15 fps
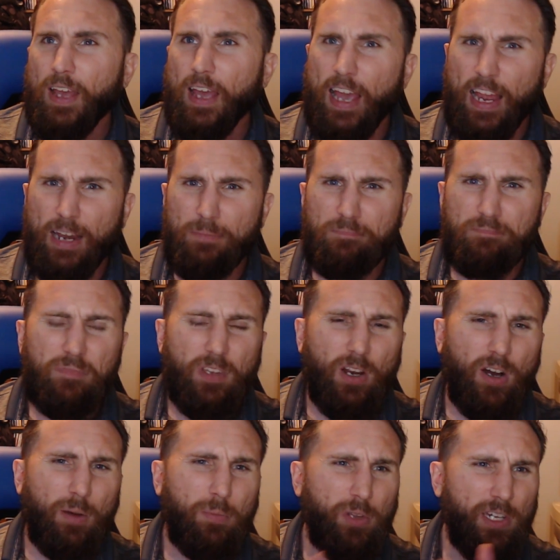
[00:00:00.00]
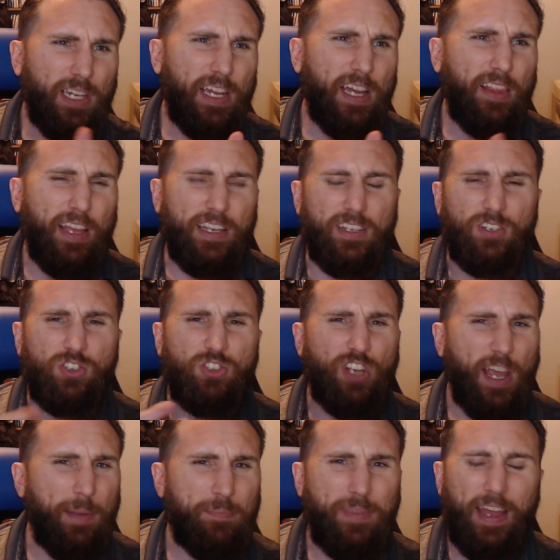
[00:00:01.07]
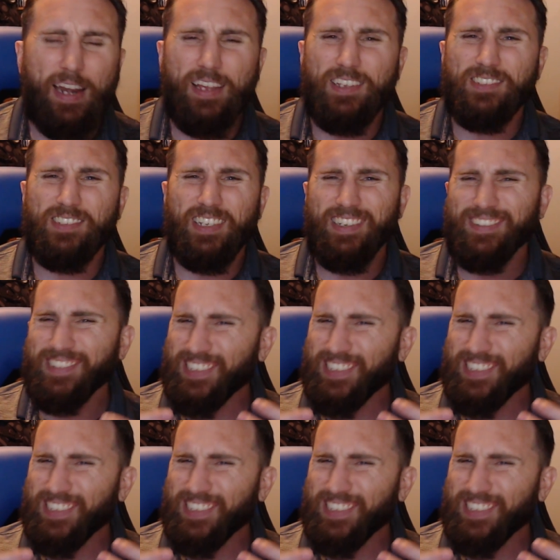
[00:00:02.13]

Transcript: And, you know, I'm looking at like the shape that he's in.